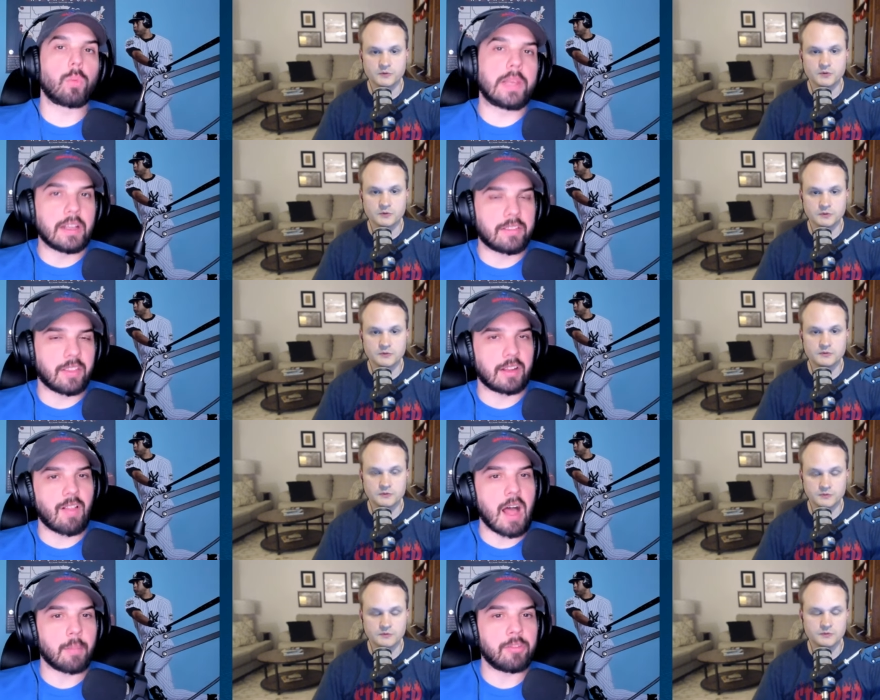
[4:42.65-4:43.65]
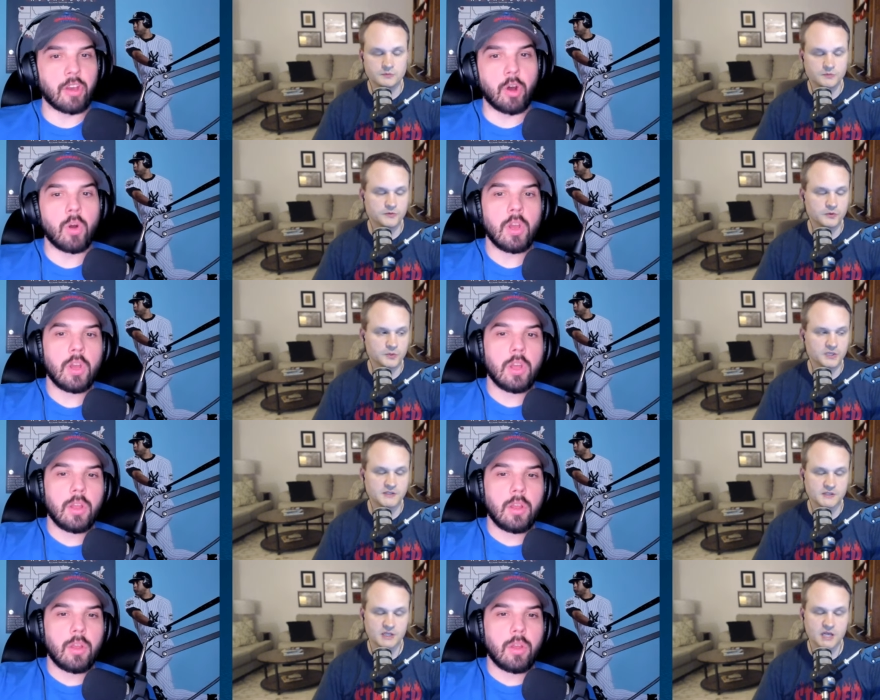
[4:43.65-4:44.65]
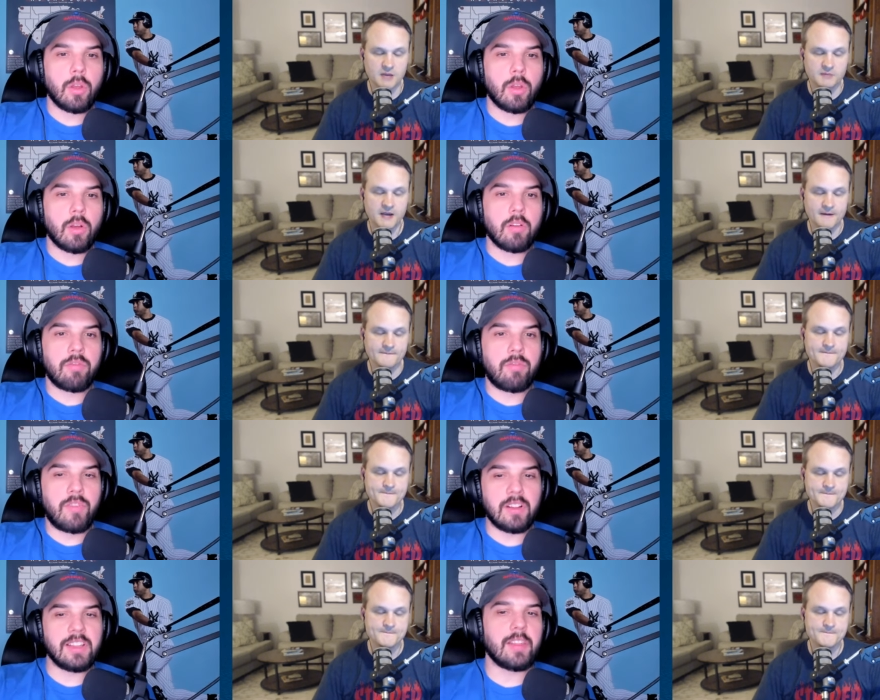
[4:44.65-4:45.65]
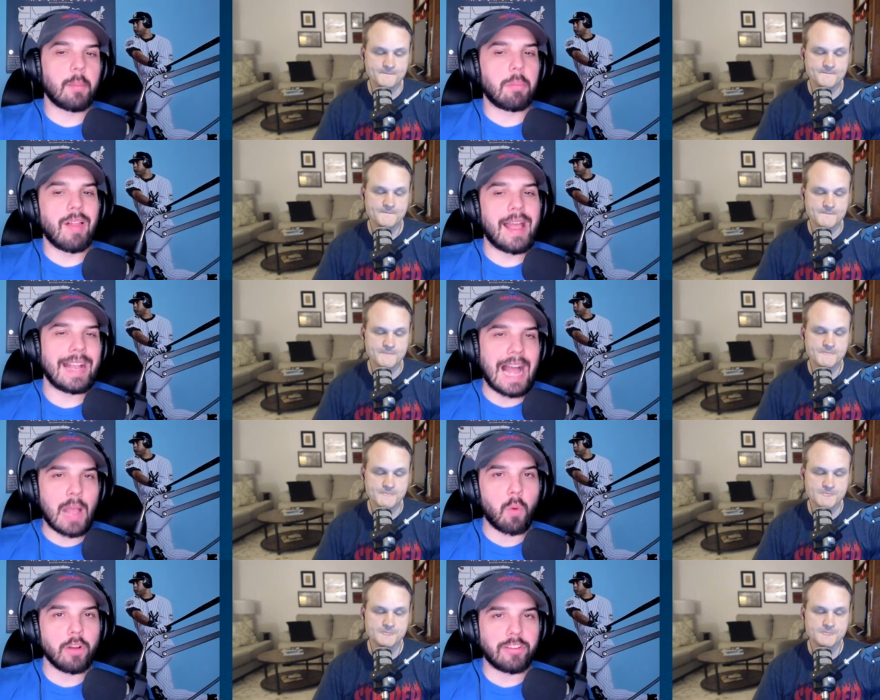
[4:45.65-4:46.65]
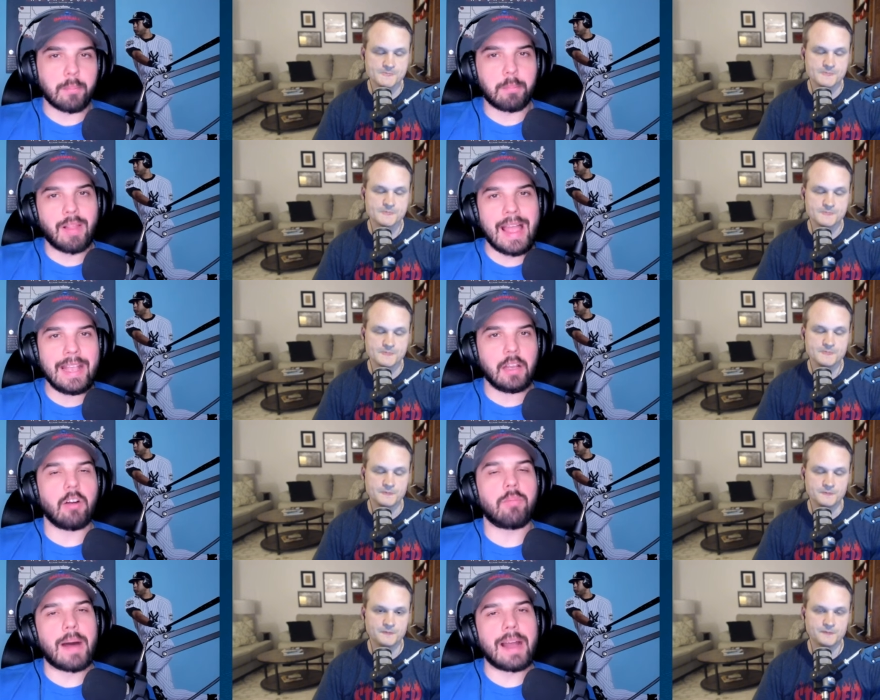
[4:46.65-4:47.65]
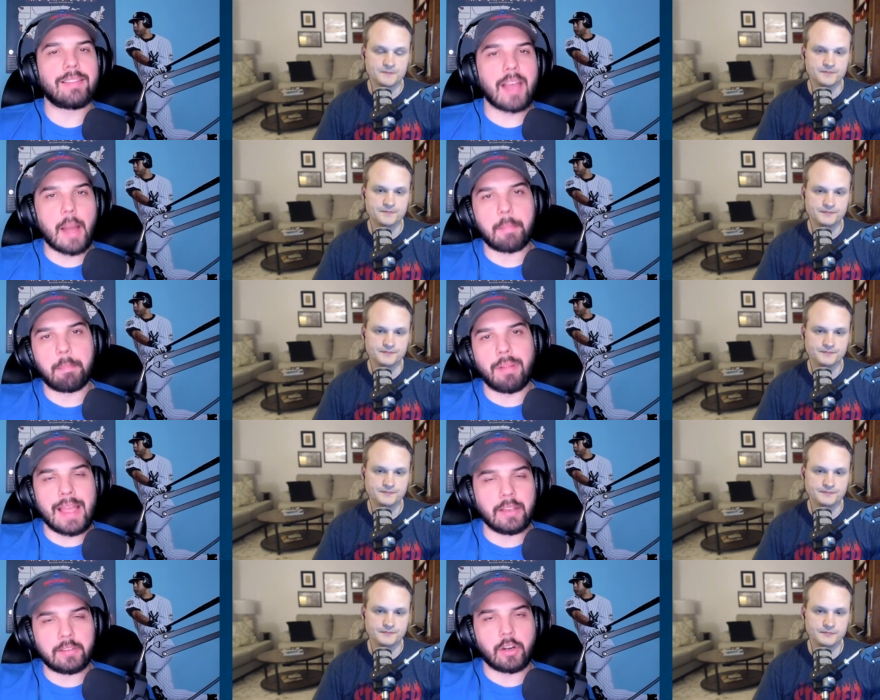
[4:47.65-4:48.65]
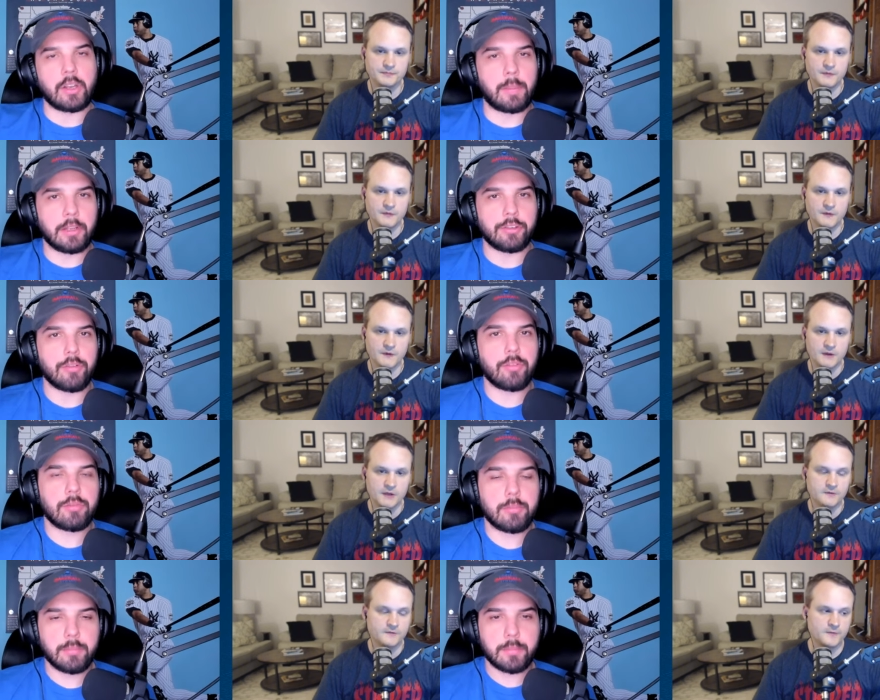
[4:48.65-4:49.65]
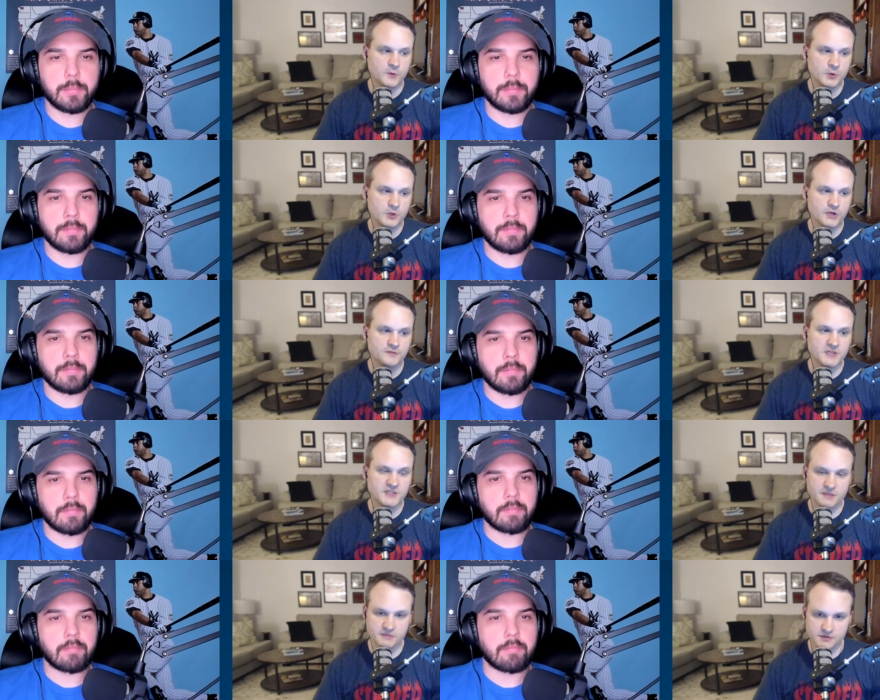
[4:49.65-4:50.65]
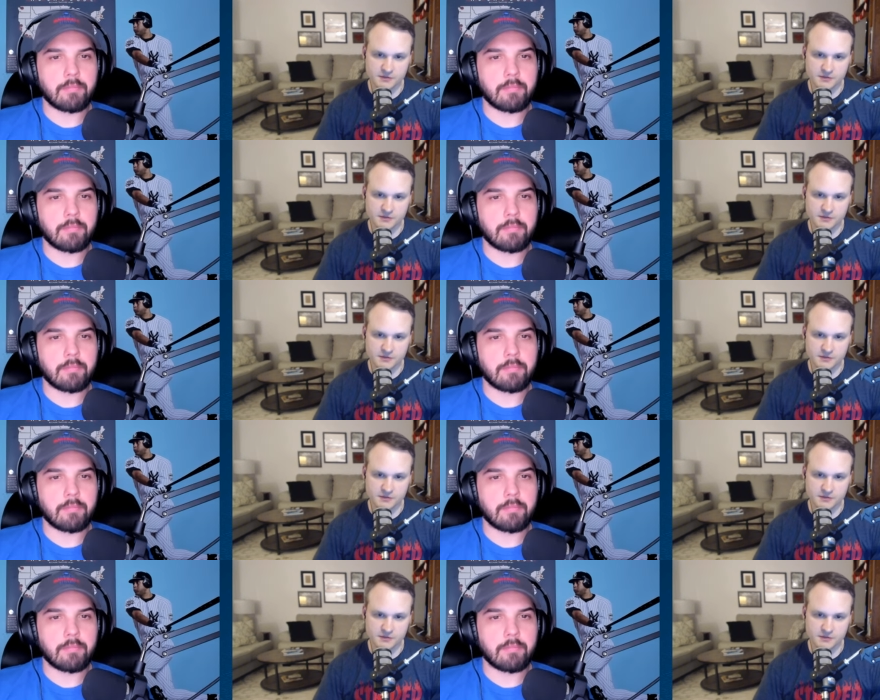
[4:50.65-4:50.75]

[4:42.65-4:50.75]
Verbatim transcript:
Speaker 1: before we get to the glob.
Speaker 2: So before we get to the glob, yeah.
Speaker 1: Fill in the blank. I want blank of my top blank starting pitchers four
Speaker 2: of my top